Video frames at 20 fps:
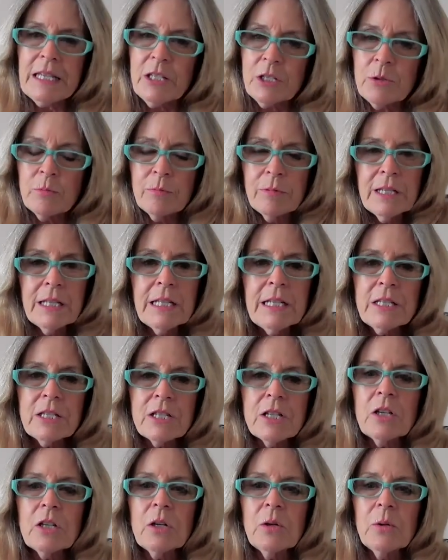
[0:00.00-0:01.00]
thing is really
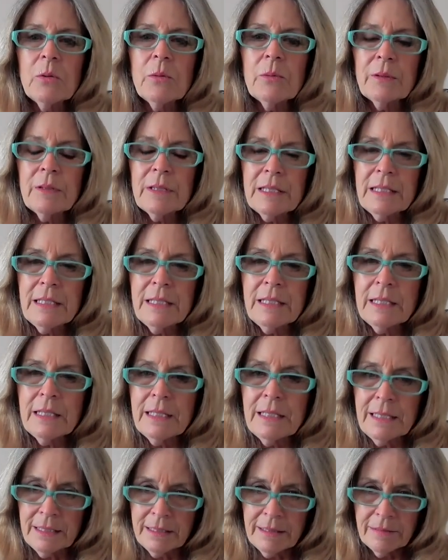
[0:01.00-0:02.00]
to go
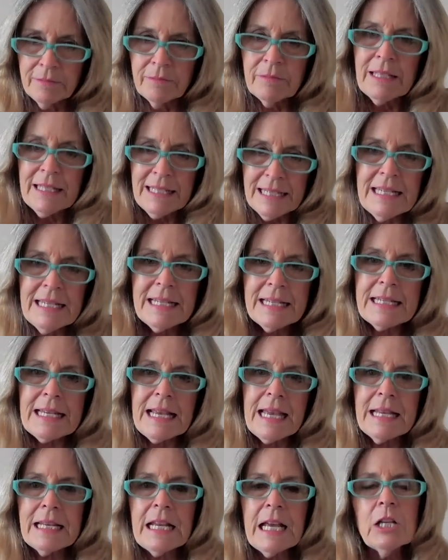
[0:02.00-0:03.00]

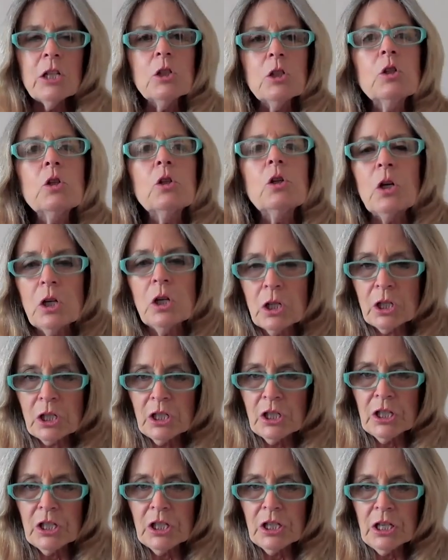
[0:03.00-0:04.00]
inside and look,
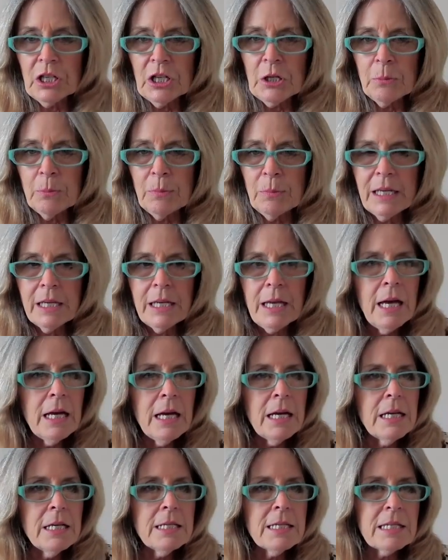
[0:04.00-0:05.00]

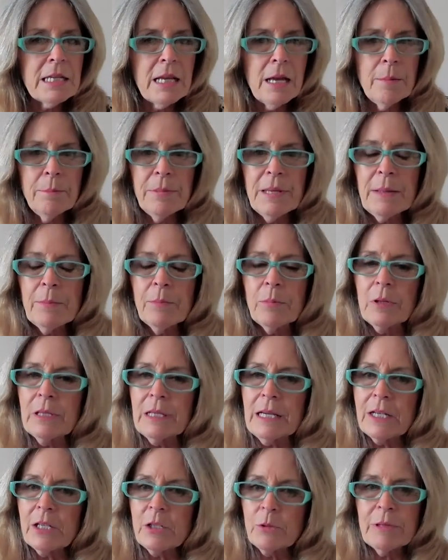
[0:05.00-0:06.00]
because some people
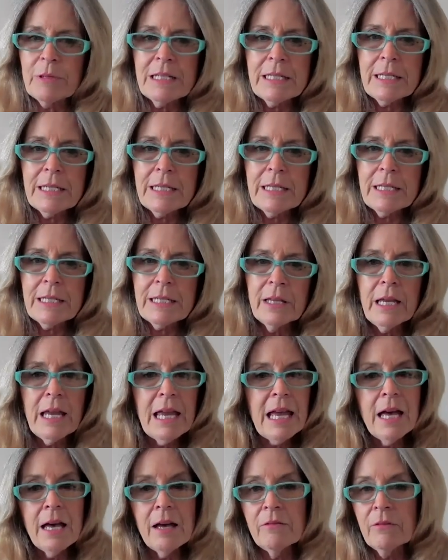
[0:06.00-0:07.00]
like to retire and they
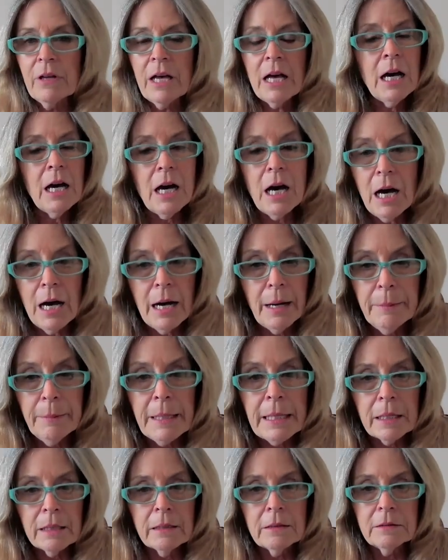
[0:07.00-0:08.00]
have a
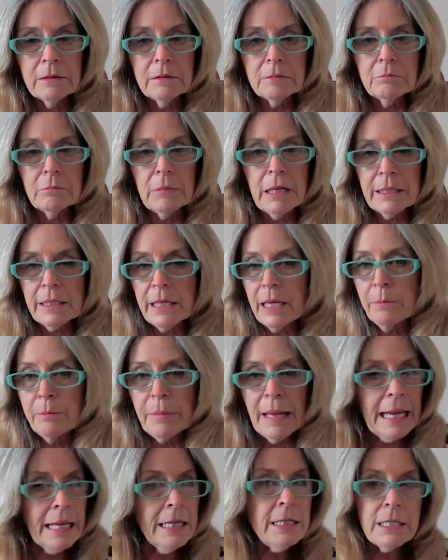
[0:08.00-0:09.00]
hobby. My dad
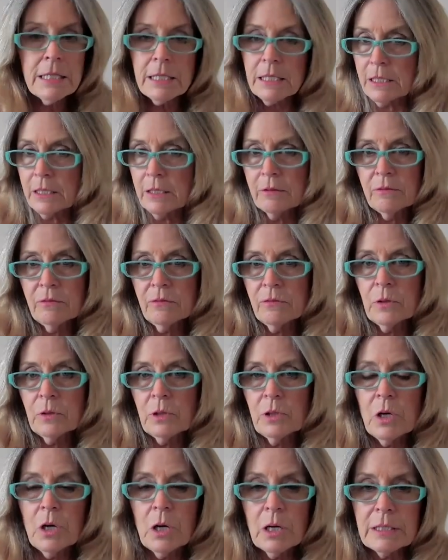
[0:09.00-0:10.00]
painted for
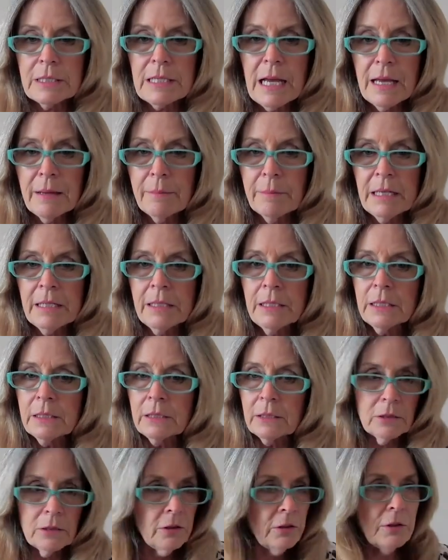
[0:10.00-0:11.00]
a long time and
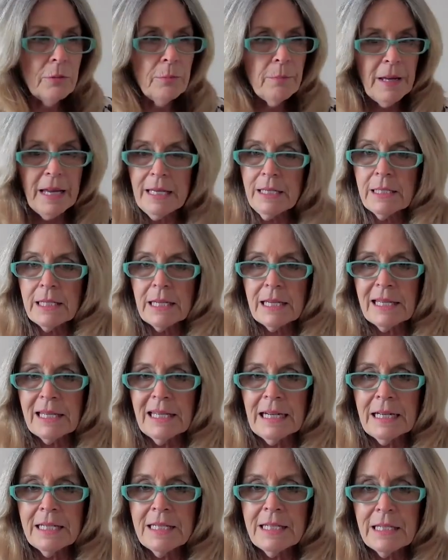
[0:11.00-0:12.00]
learned painting,
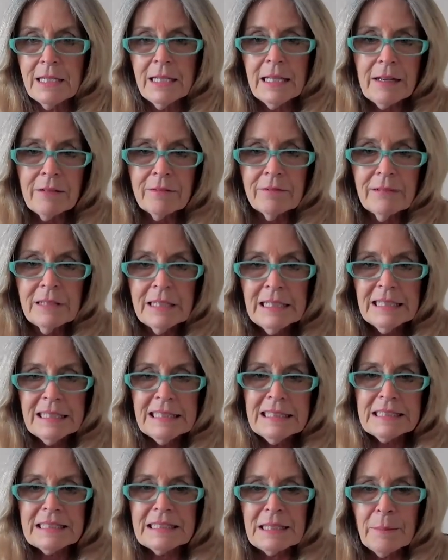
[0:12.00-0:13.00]
and I still have
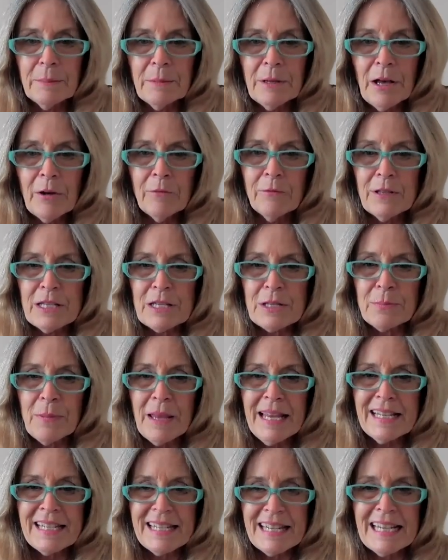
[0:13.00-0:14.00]
some of his
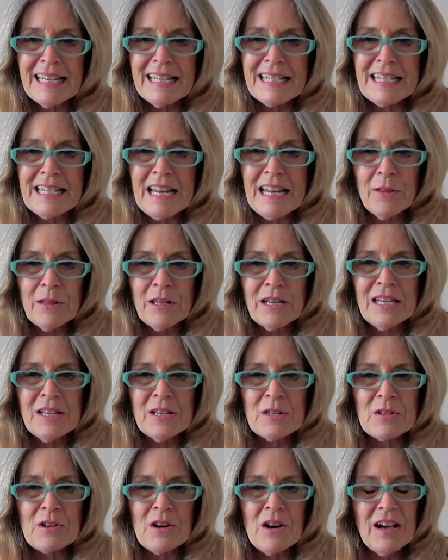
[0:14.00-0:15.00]
paintings now that
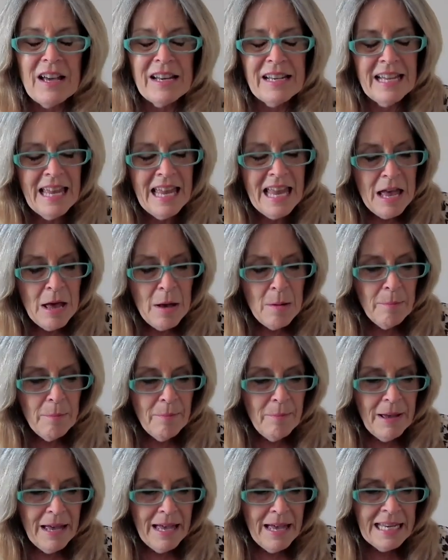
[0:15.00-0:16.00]
he's gone.
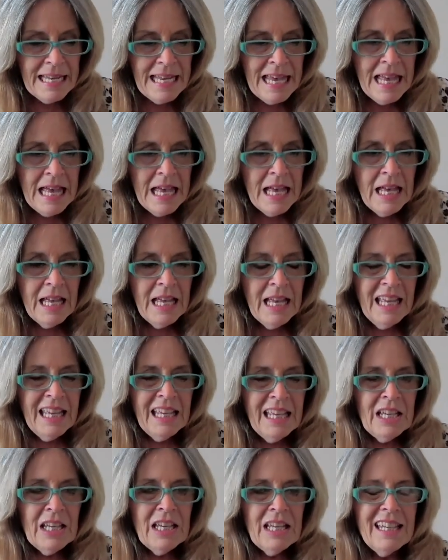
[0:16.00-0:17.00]
But
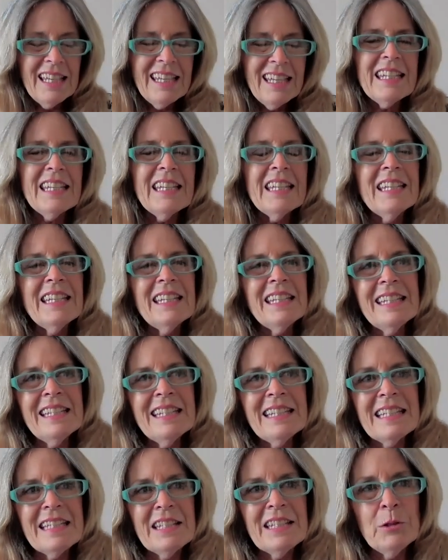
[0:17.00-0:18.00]

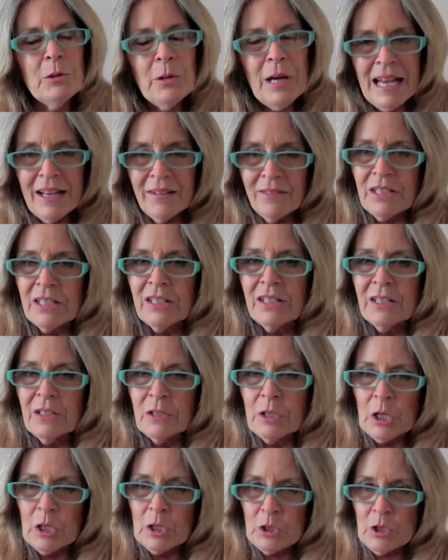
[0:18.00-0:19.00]
you have
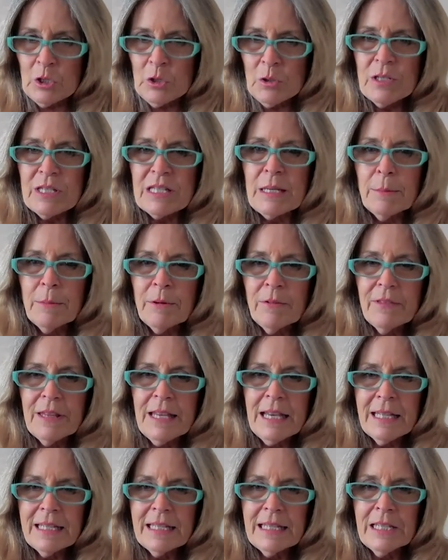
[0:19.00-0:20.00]
to do some of
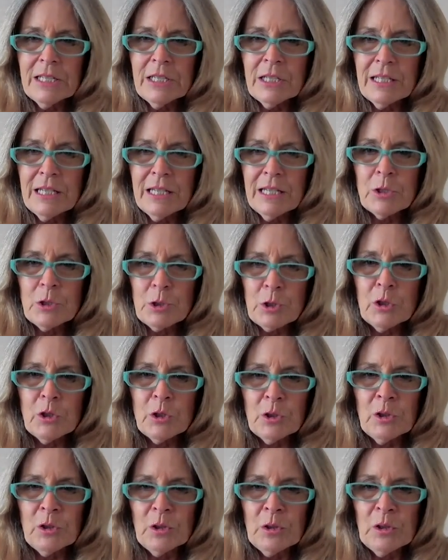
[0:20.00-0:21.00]
that
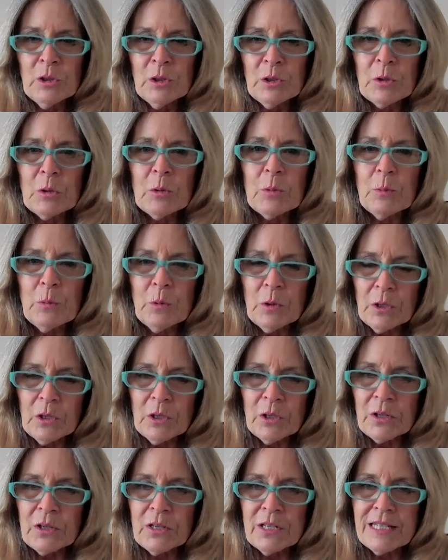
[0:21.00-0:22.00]
internal
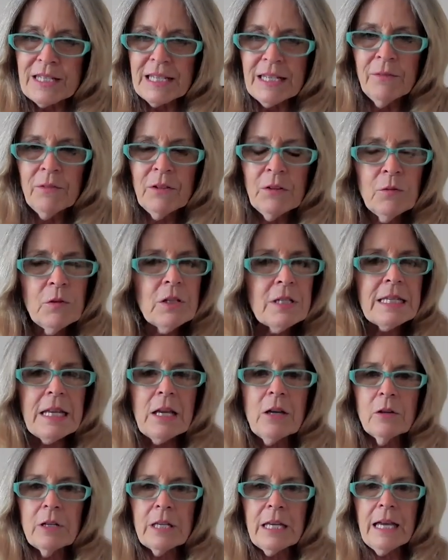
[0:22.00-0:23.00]
work, because even if you
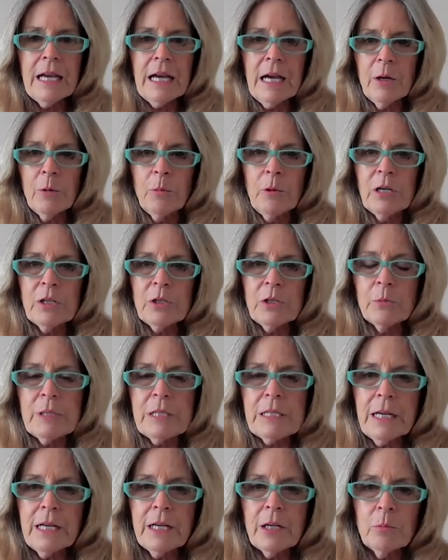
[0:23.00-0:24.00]
say, okay, I want to
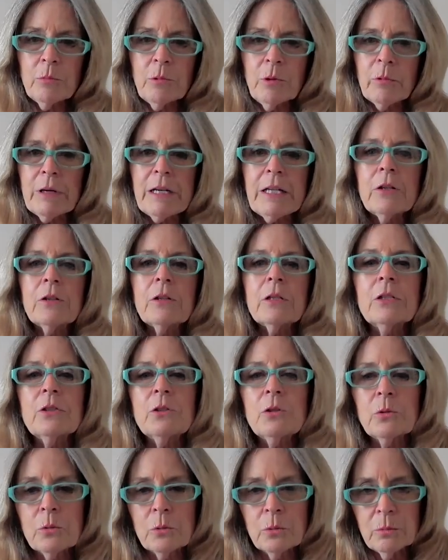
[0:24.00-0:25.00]
retire, well, what are you going
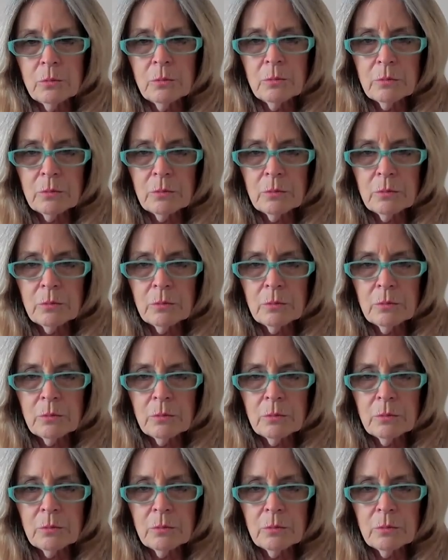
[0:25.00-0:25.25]
to do?